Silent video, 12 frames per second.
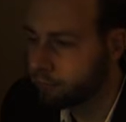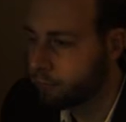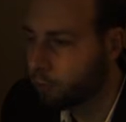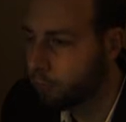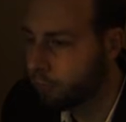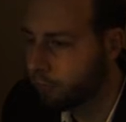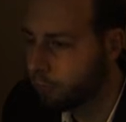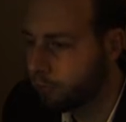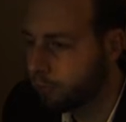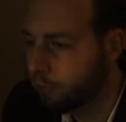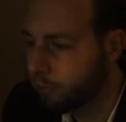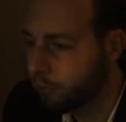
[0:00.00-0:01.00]
or has
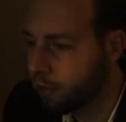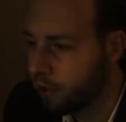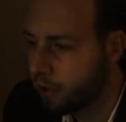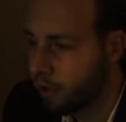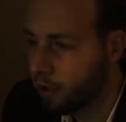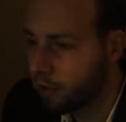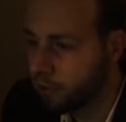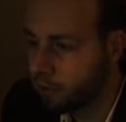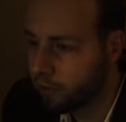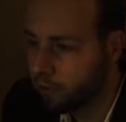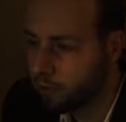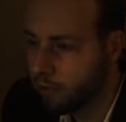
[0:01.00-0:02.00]
preferred other
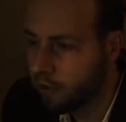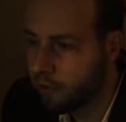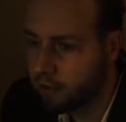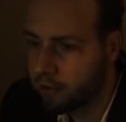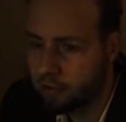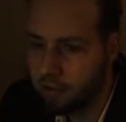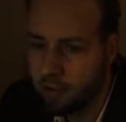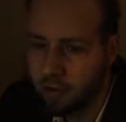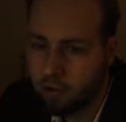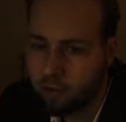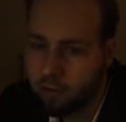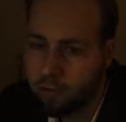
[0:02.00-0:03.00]
expedients
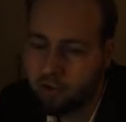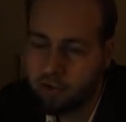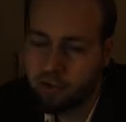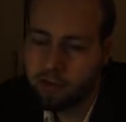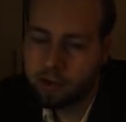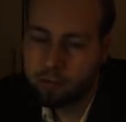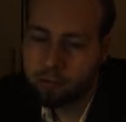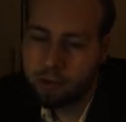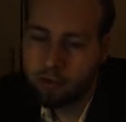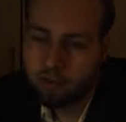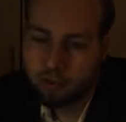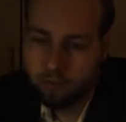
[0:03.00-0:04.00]
to its
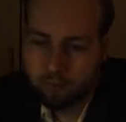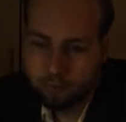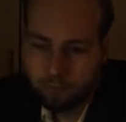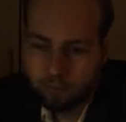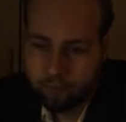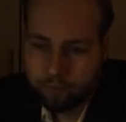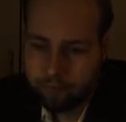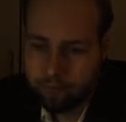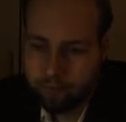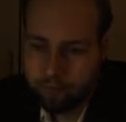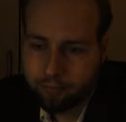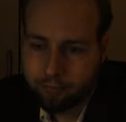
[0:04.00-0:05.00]
development.
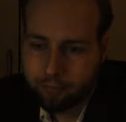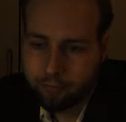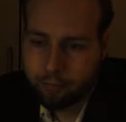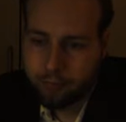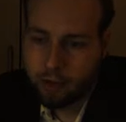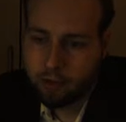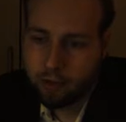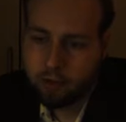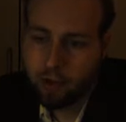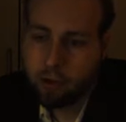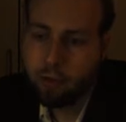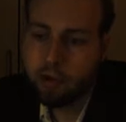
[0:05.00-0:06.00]
And
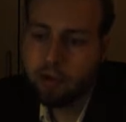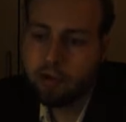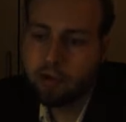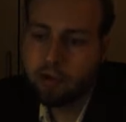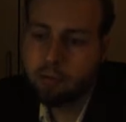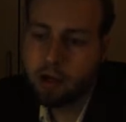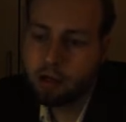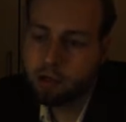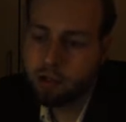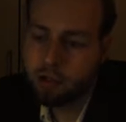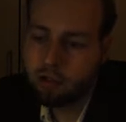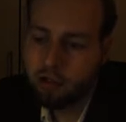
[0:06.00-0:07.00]
not only did the
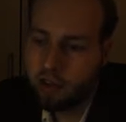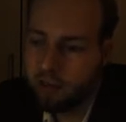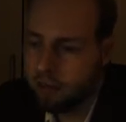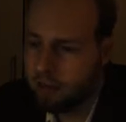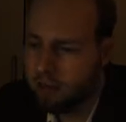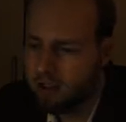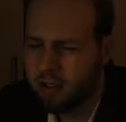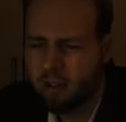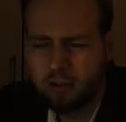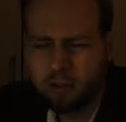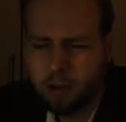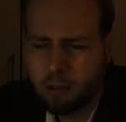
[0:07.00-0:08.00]
Martians either
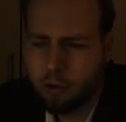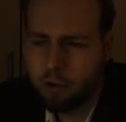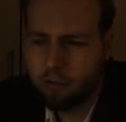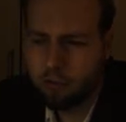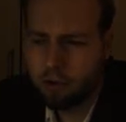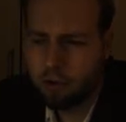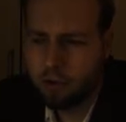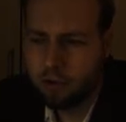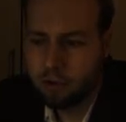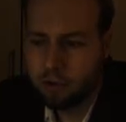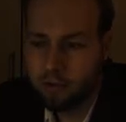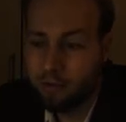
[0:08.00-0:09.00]
not know of,
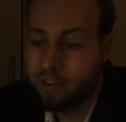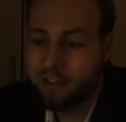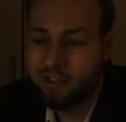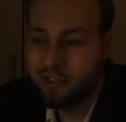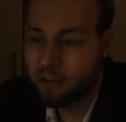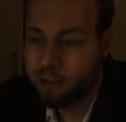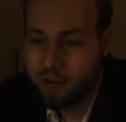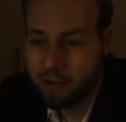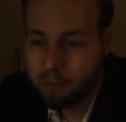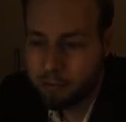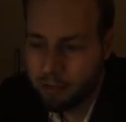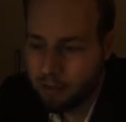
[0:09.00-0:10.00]
which is
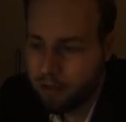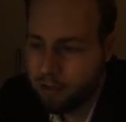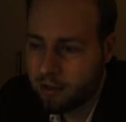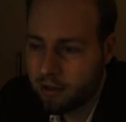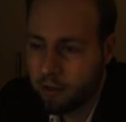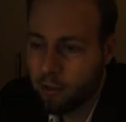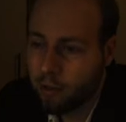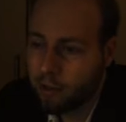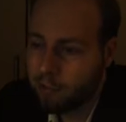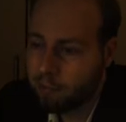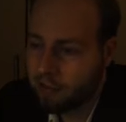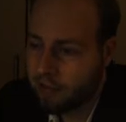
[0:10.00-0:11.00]
incredible,
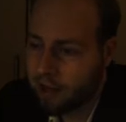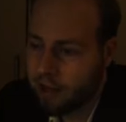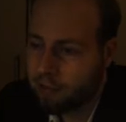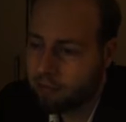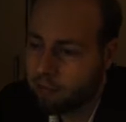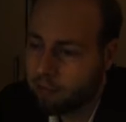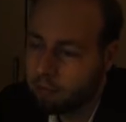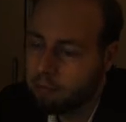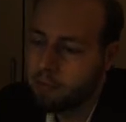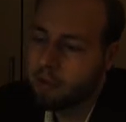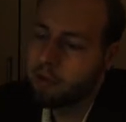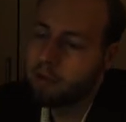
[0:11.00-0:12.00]
or abstain from,
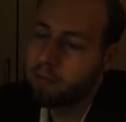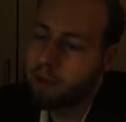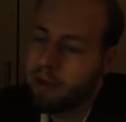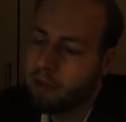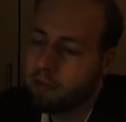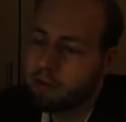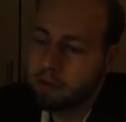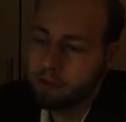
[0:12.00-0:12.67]
the wheel,